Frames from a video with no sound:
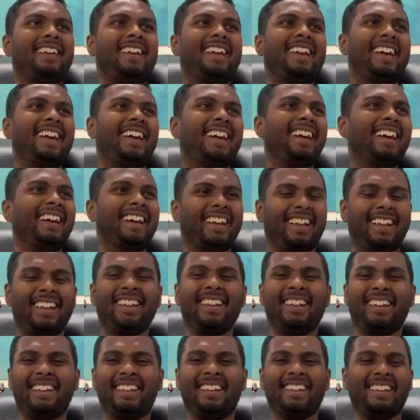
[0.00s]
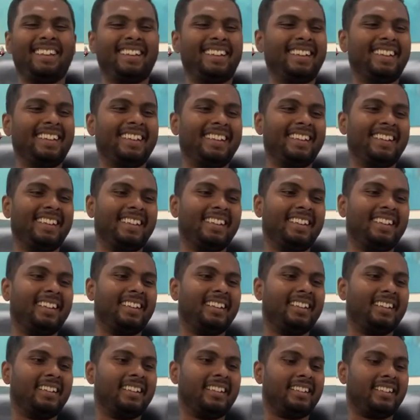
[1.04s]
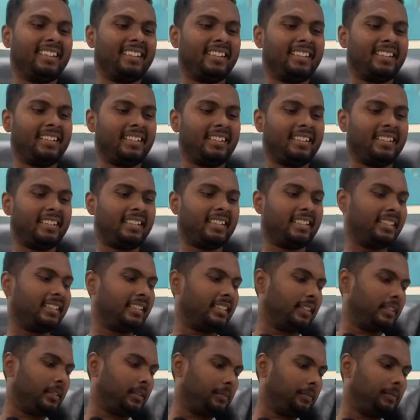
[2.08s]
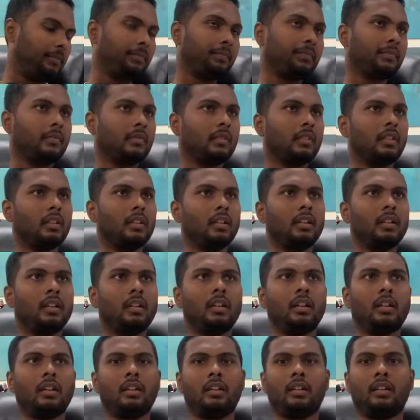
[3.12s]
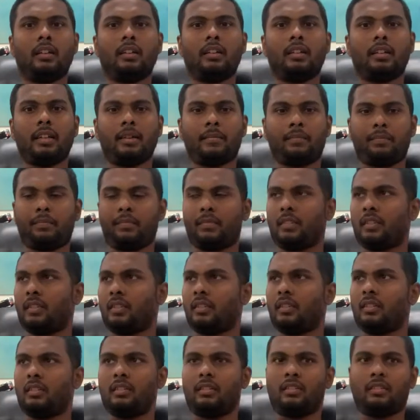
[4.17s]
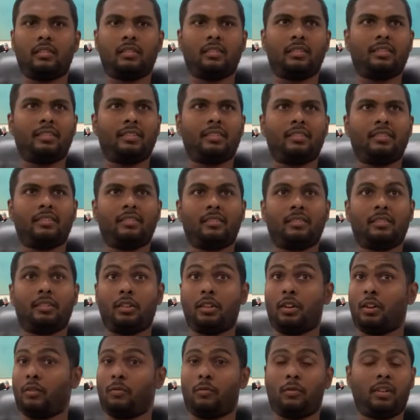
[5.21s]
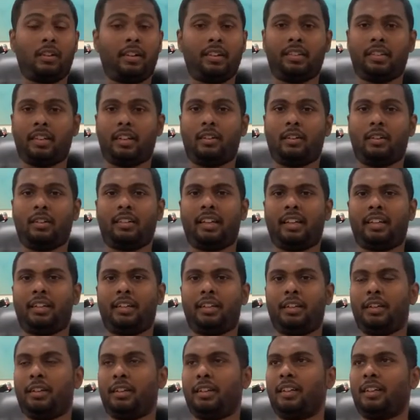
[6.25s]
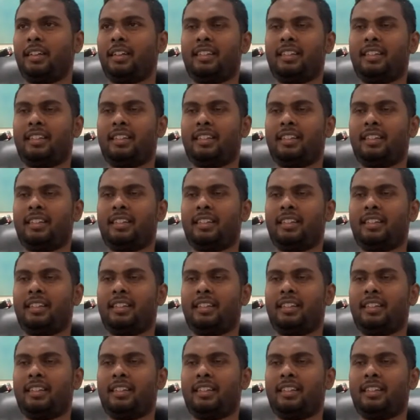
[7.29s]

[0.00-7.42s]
Excellent. All right. You'll be done in no time at all. Yep. Out if you need anything, though. No worries at all. Thank you.